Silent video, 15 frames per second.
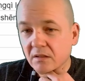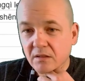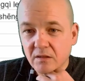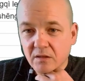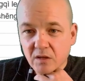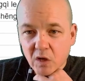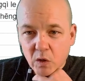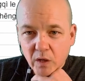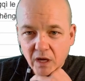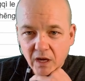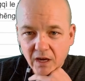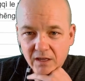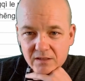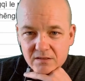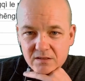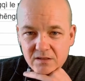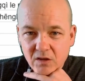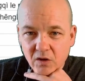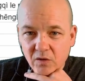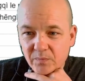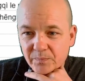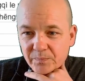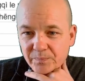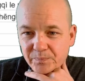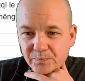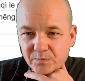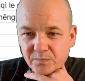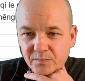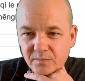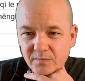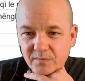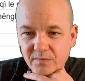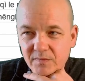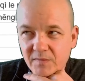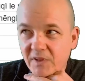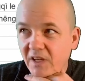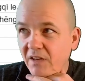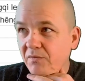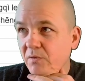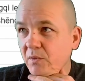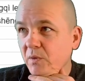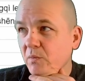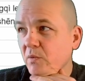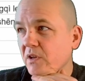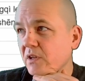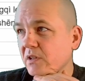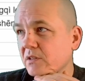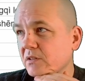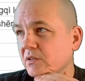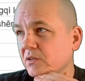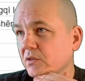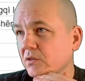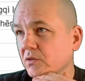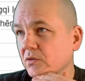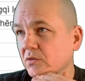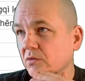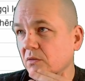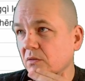Okay, so if we wanted to